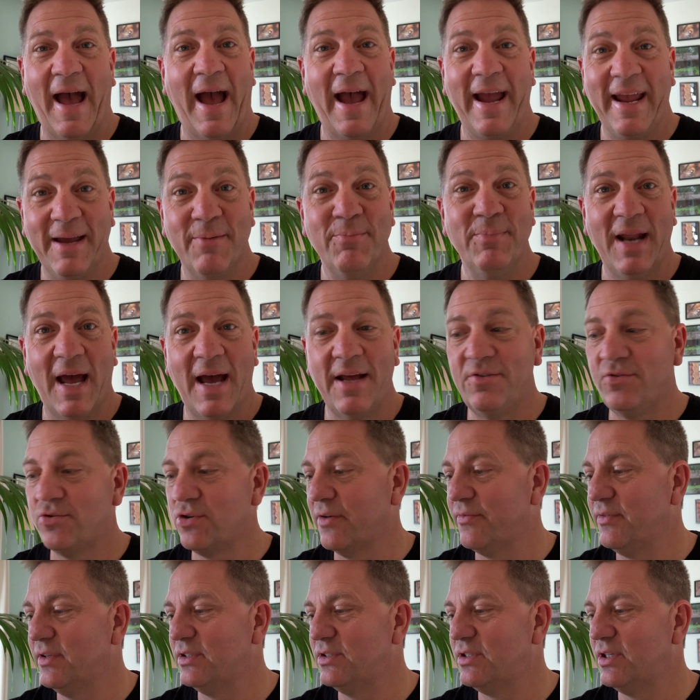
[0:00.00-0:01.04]
I am not
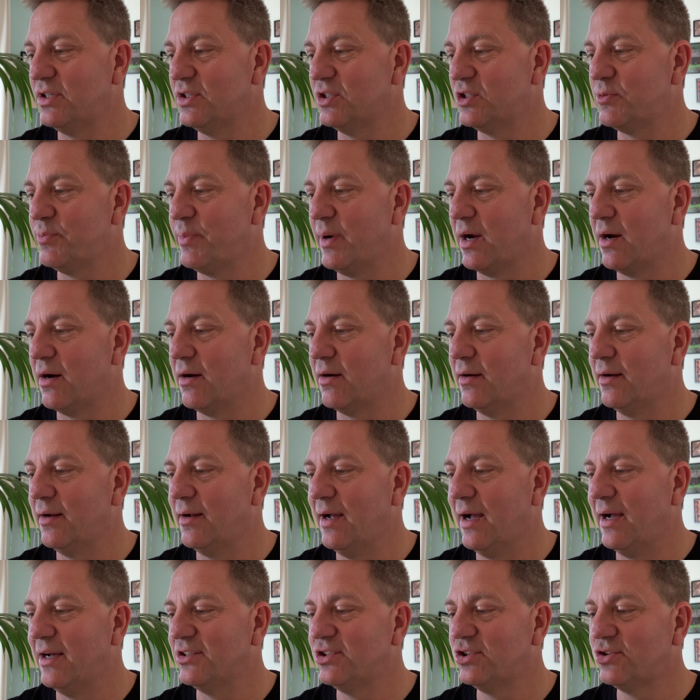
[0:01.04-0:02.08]
driven to despair,
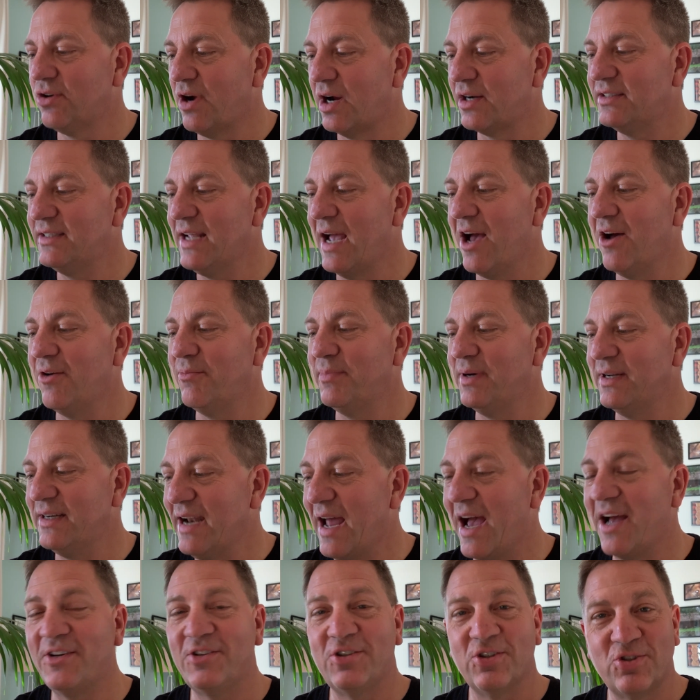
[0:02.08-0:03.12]
uh, struck down, but
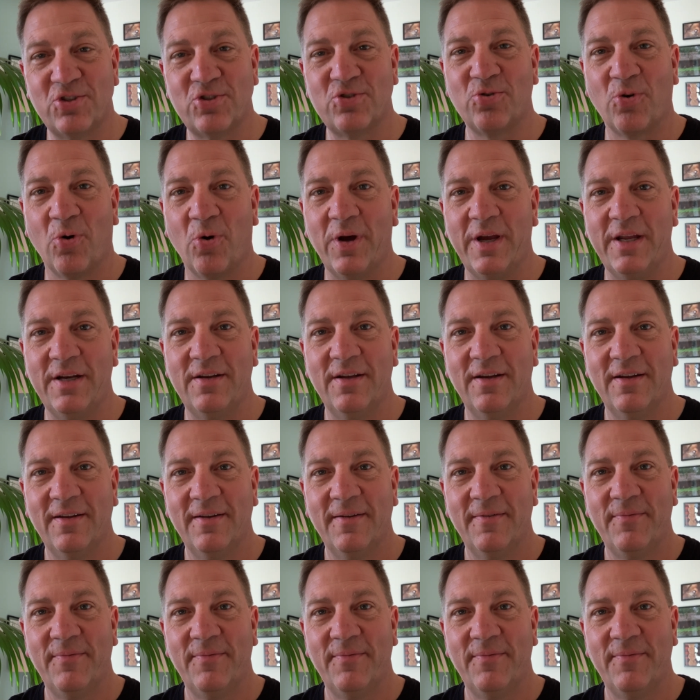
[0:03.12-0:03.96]
not destroyed.